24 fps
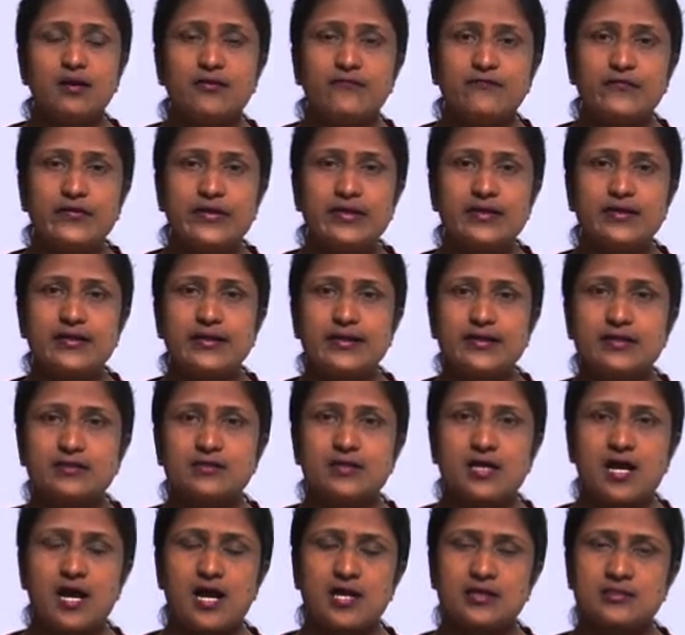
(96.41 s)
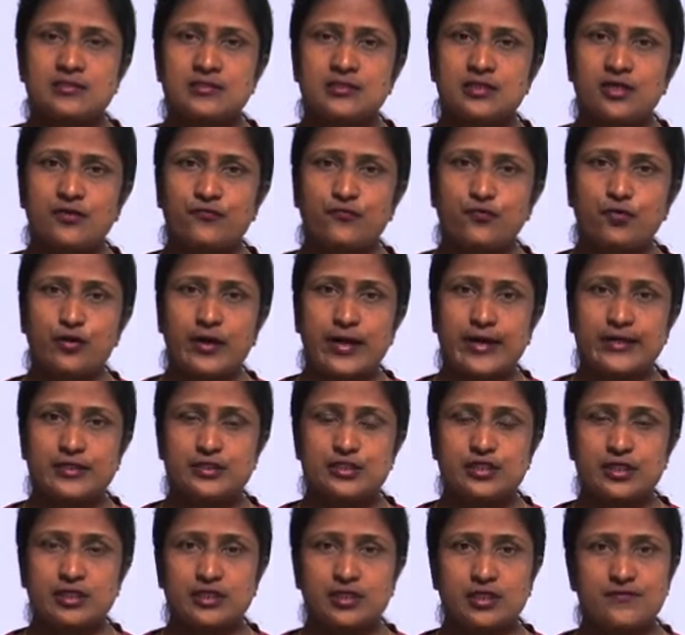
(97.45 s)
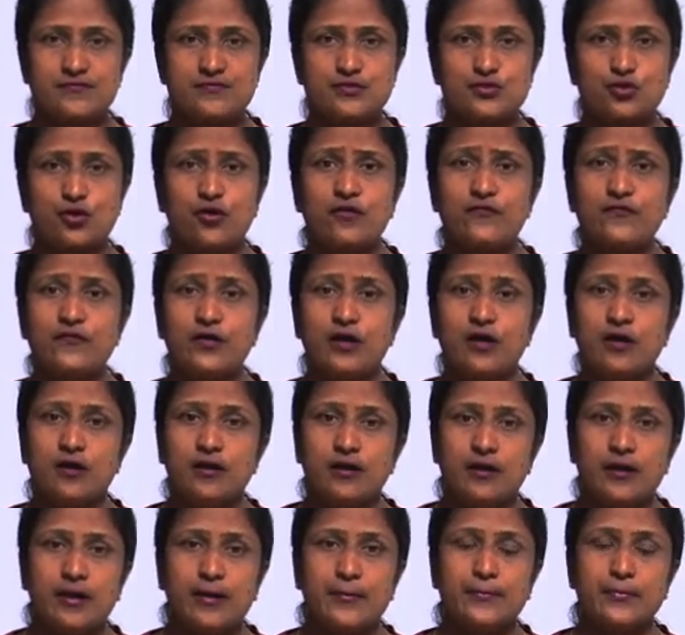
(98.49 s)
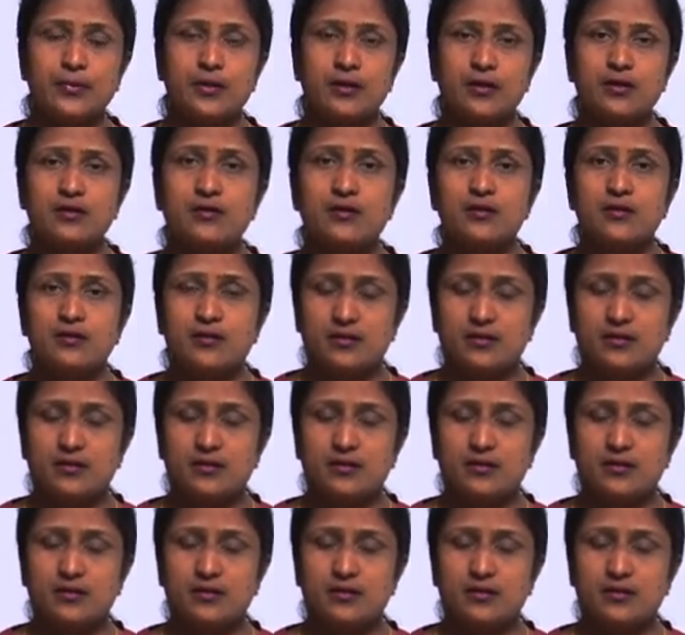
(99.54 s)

we get the answer for adjectives of number,